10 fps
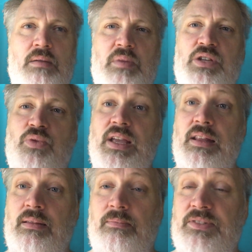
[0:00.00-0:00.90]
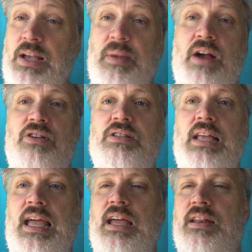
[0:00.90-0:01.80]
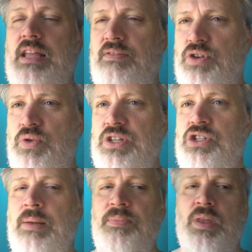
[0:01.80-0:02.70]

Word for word: between Sam Harris and David Deutsch.